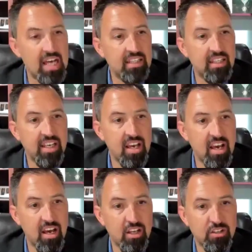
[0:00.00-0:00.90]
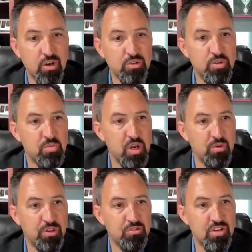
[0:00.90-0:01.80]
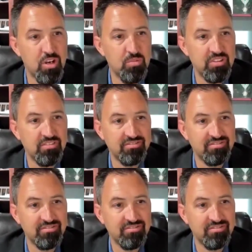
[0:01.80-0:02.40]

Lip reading: gladly toast a beer with you, gentlemen.